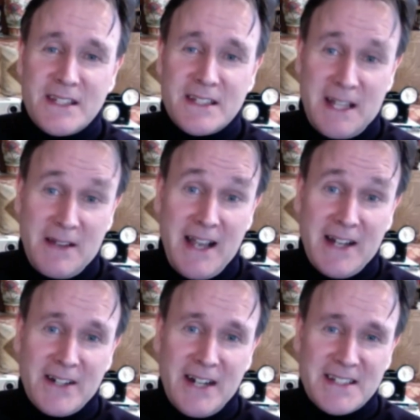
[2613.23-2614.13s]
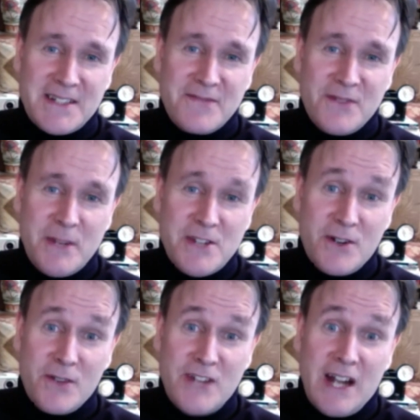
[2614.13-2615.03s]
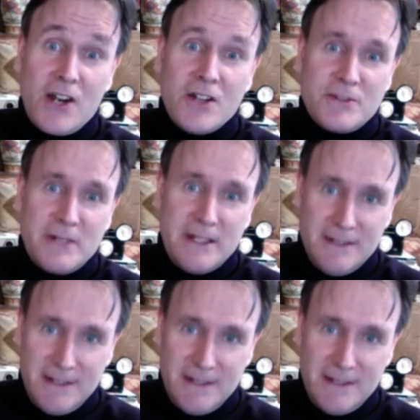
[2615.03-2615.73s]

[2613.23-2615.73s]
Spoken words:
some hacker has the information of some country.